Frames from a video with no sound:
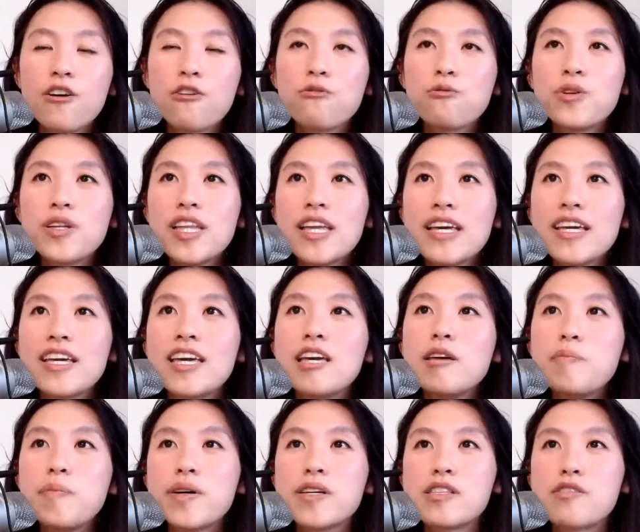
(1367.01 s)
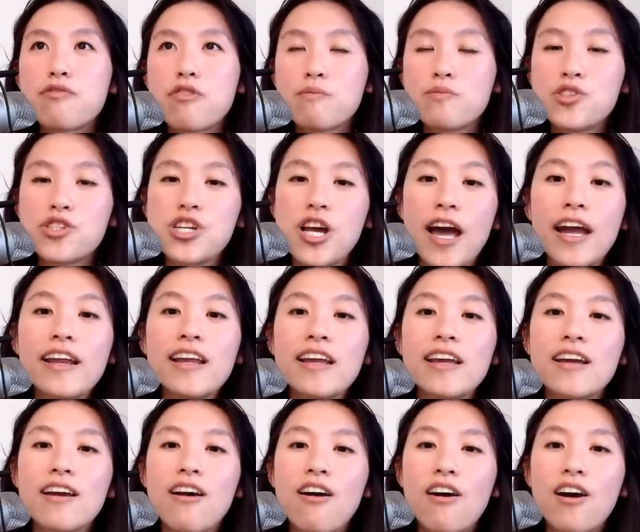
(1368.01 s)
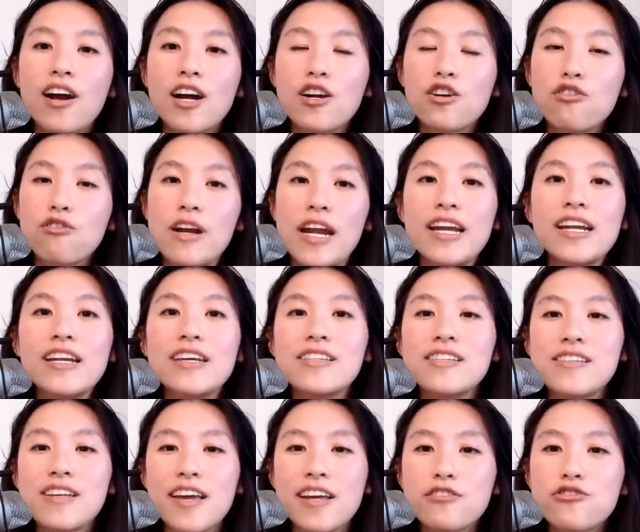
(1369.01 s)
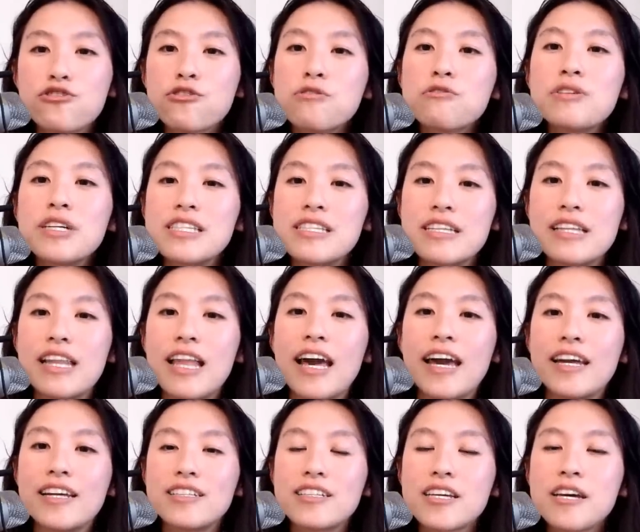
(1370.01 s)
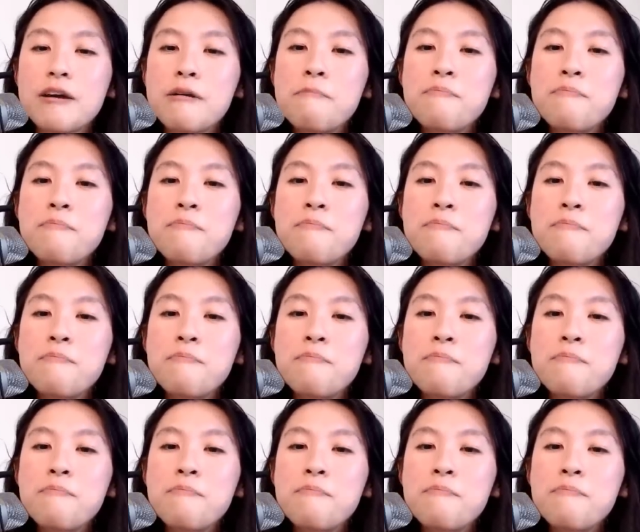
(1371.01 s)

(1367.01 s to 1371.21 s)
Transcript: really keep us from shining our greatest and truest light.